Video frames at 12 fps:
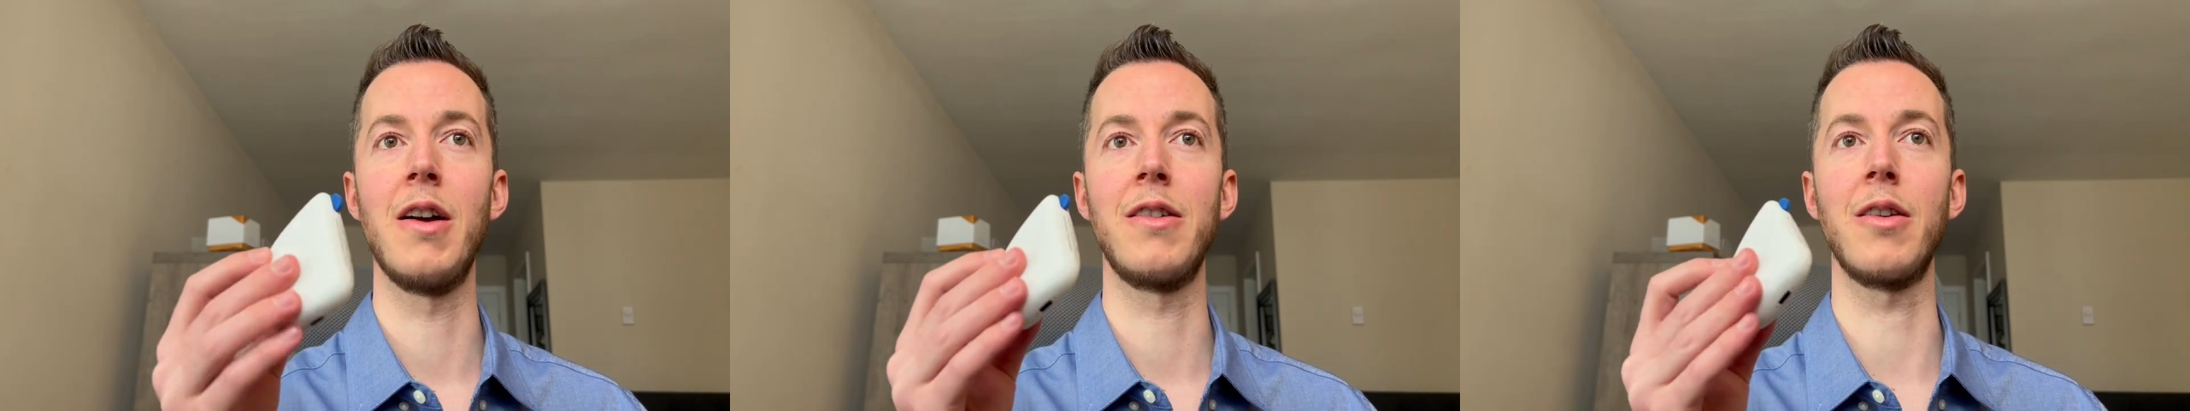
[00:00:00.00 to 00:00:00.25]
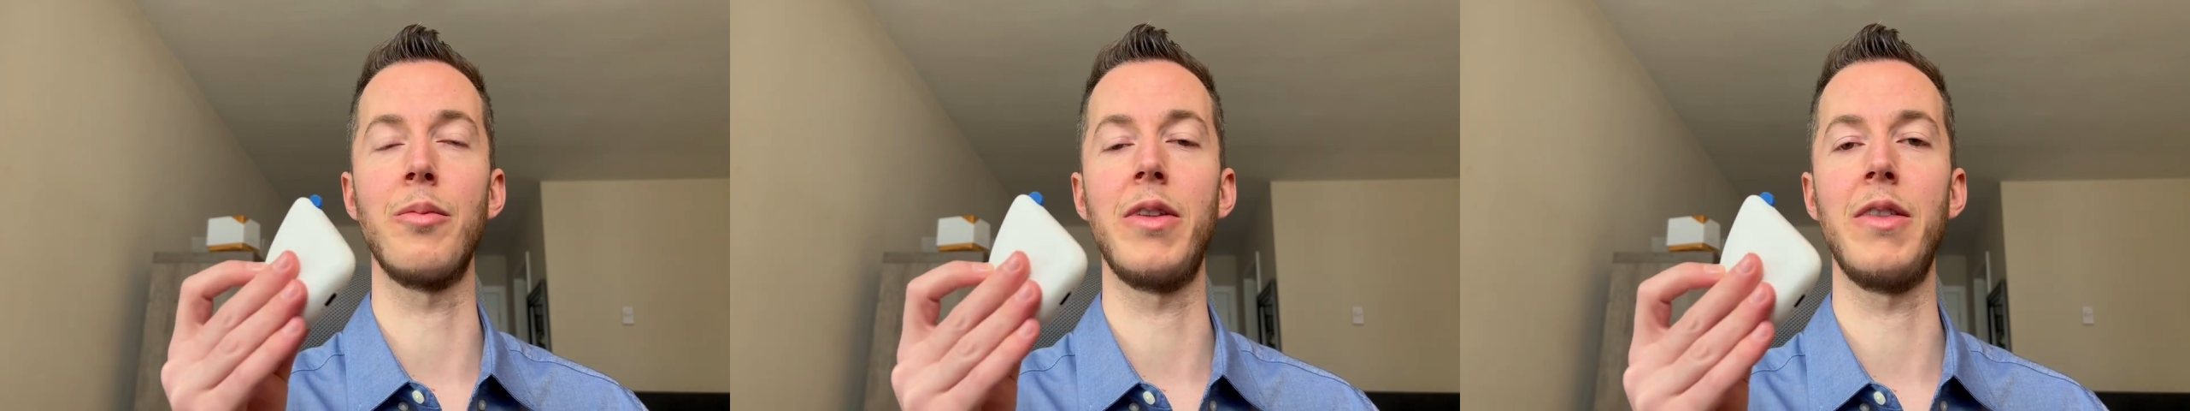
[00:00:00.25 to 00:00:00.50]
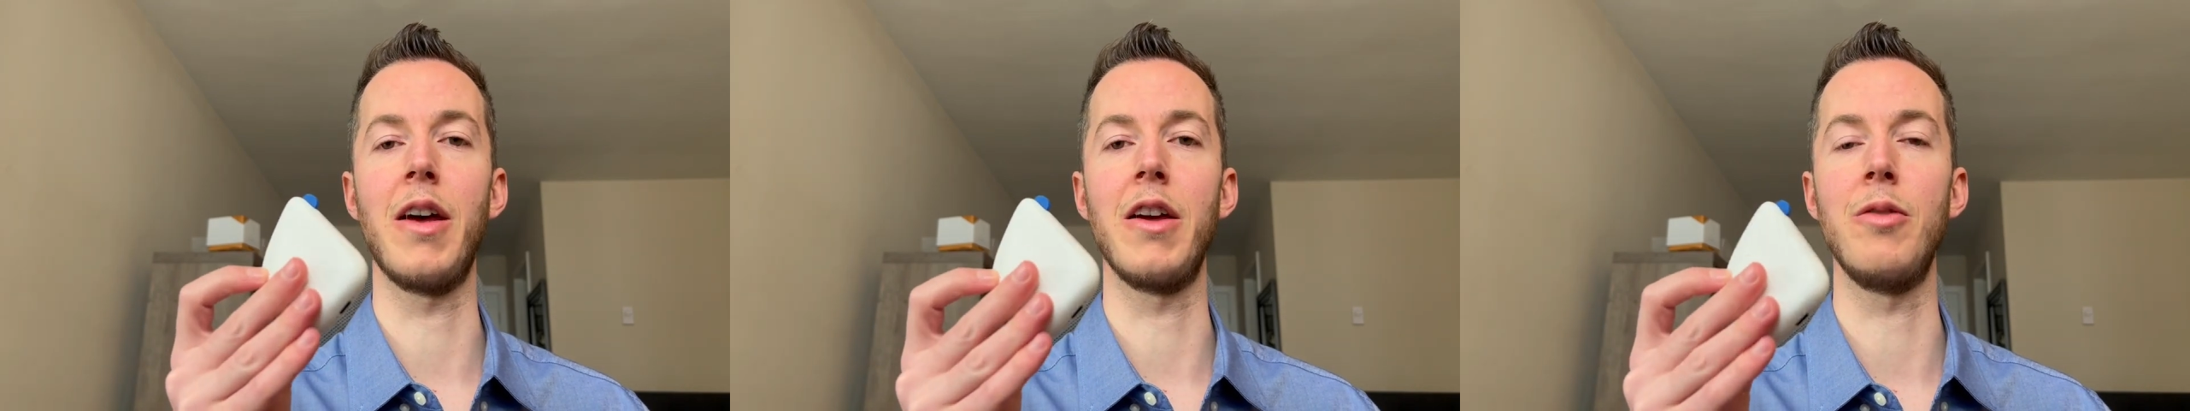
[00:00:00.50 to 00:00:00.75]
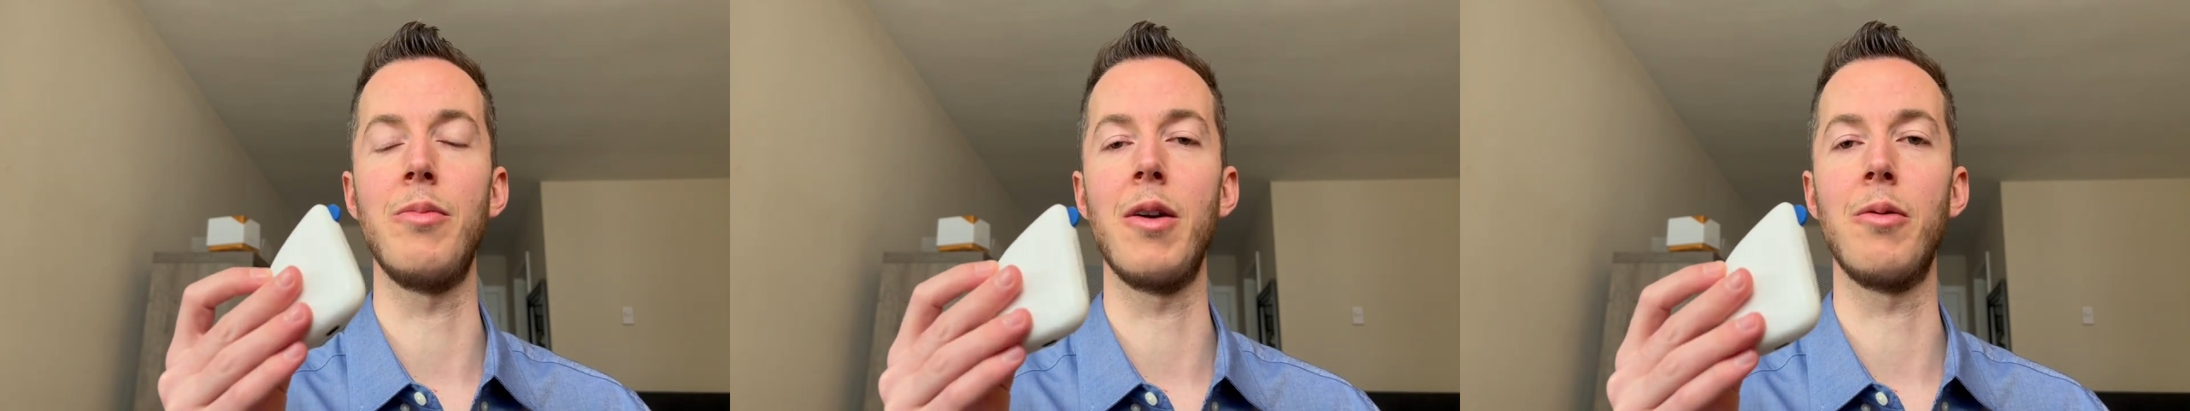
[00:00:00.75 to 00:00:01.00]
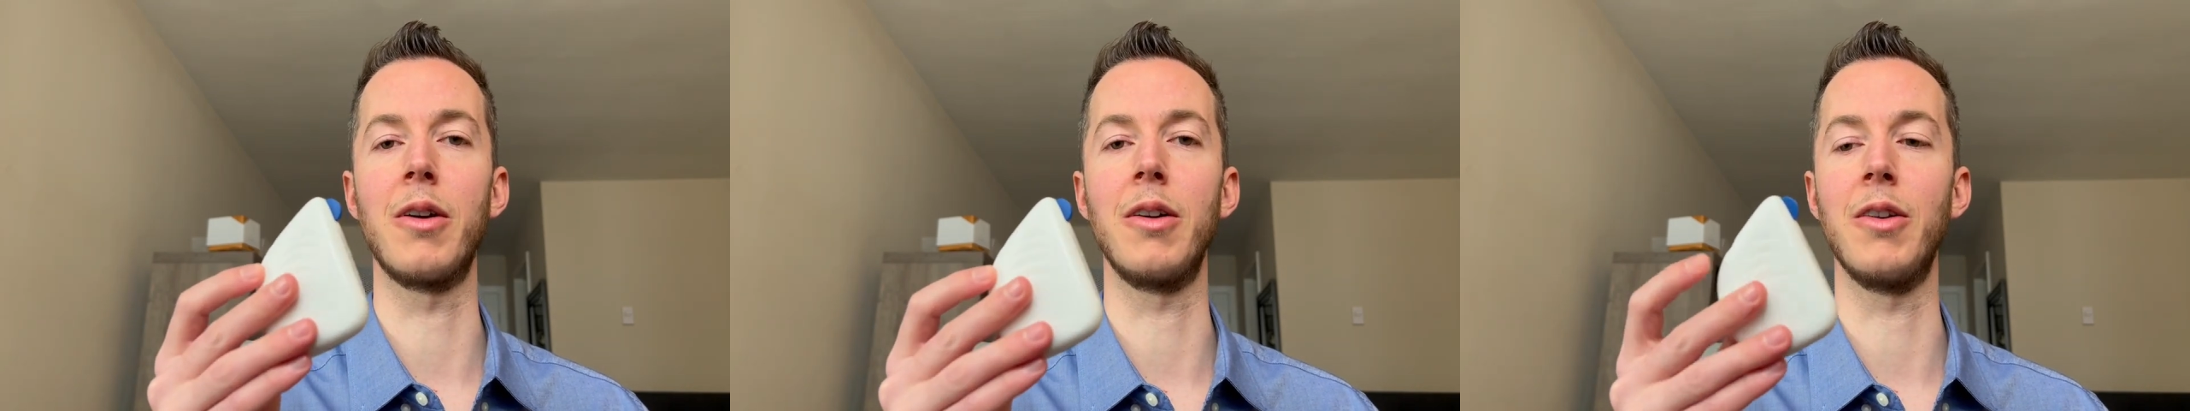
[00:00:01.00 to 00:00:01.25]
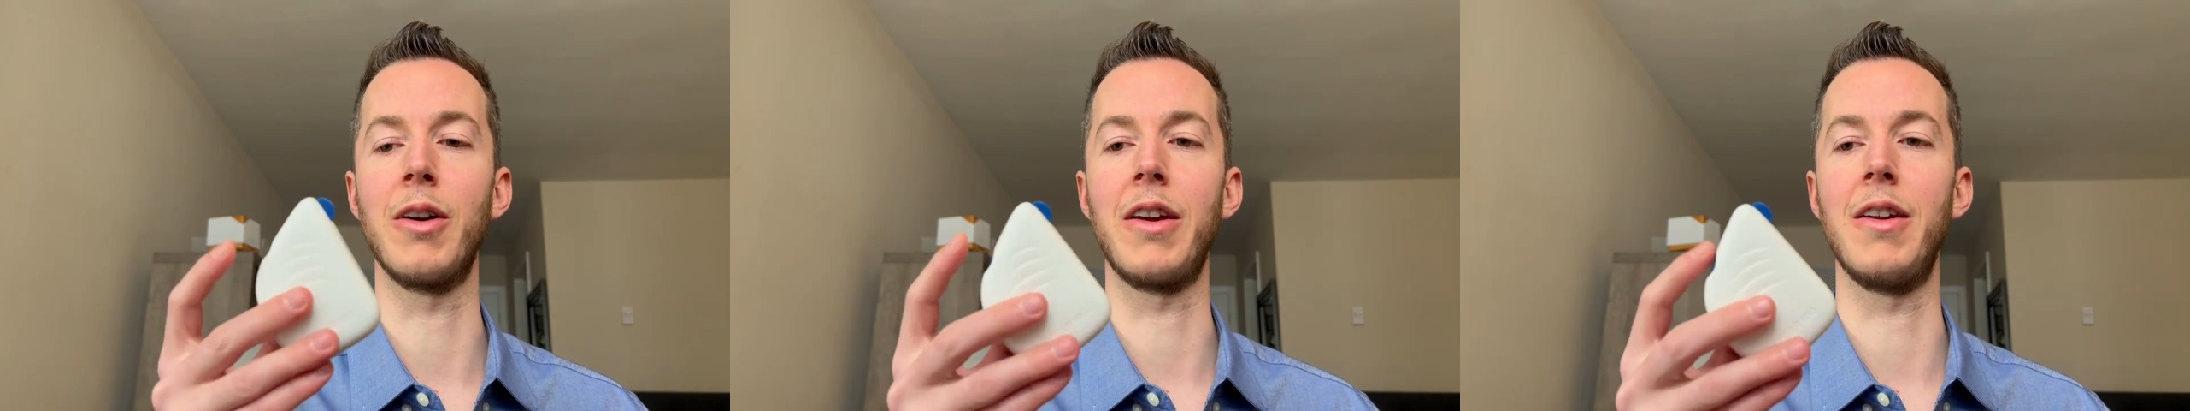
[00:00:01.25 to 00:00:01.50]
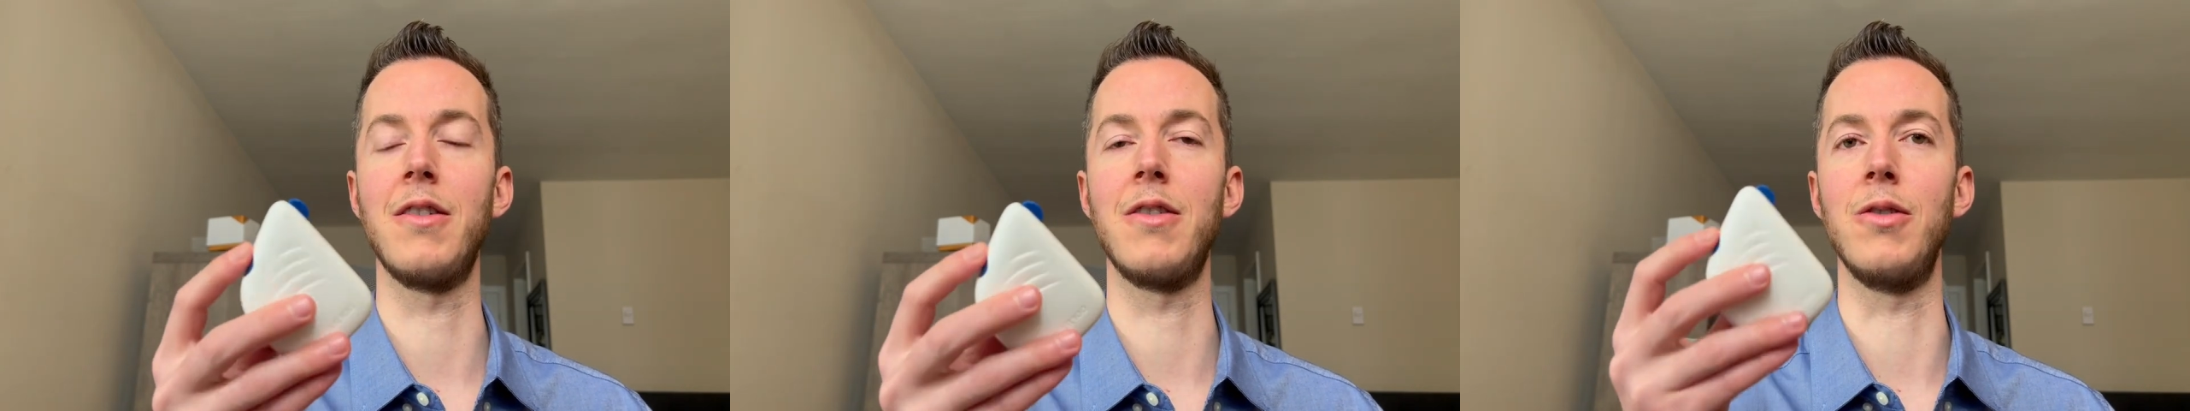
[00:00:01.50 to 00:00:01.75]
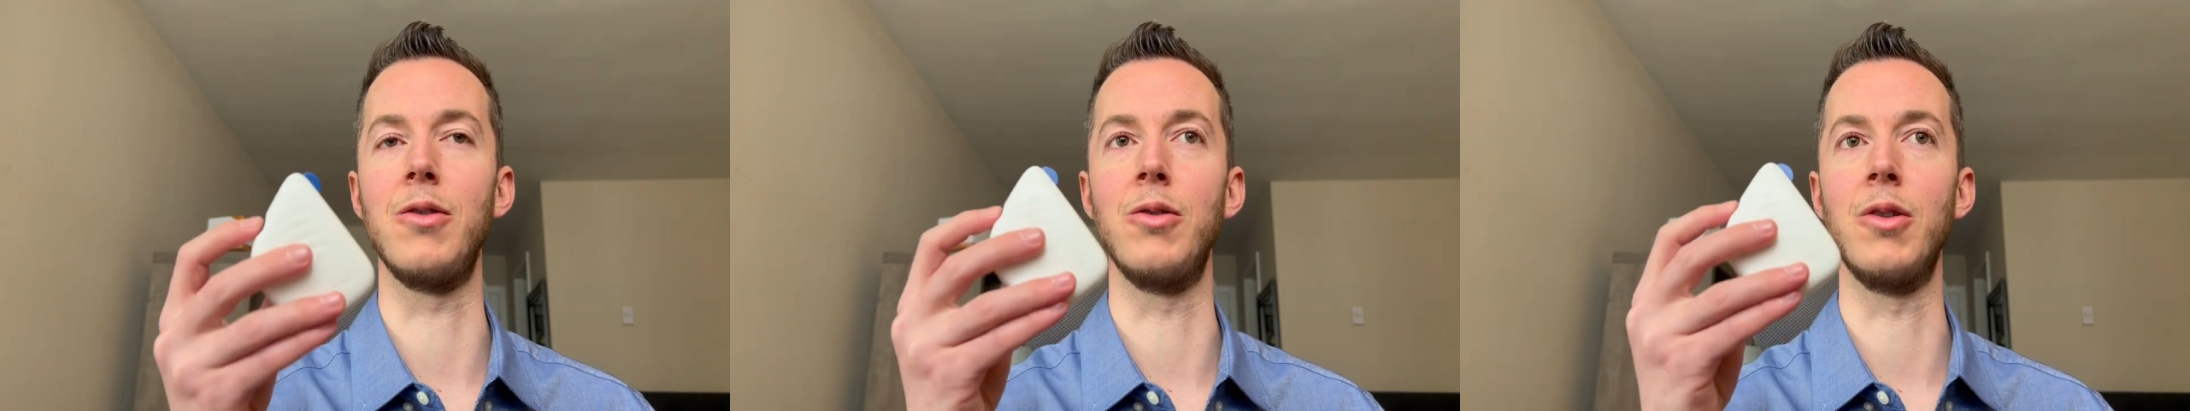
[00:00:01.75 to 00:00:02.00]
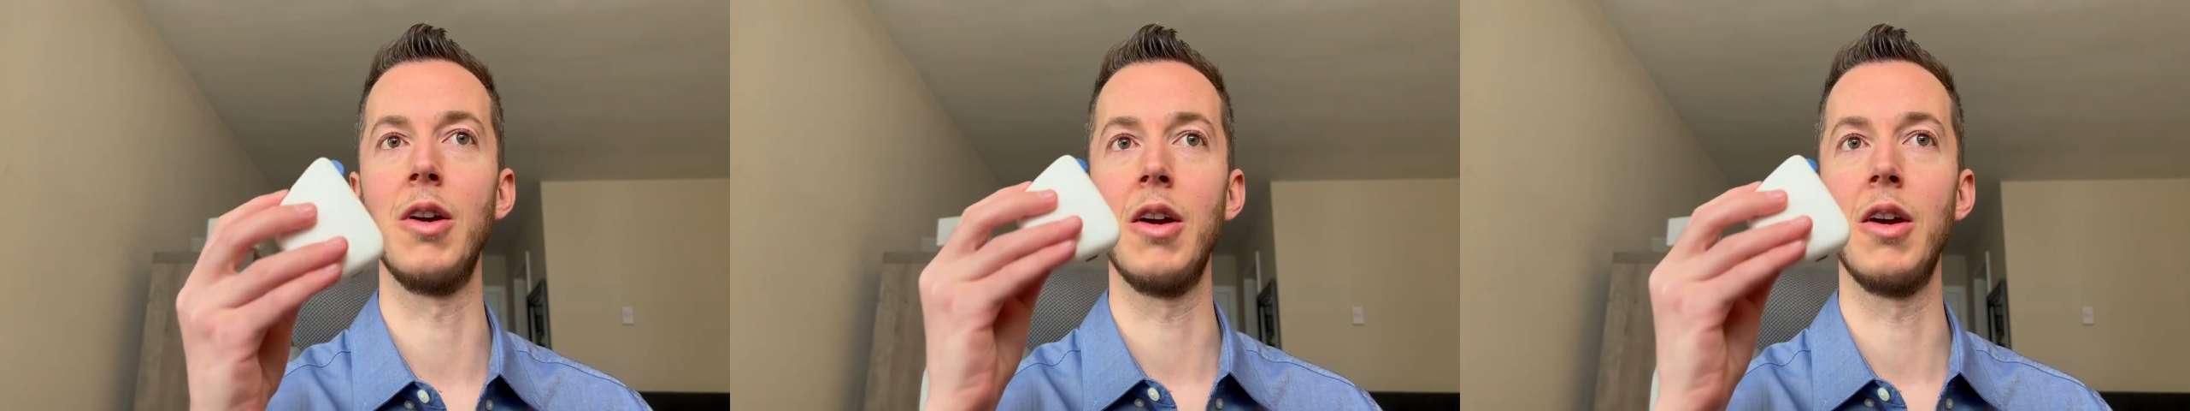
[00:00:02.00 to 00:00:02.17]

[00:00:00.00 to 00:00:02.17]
something that you may want to look into.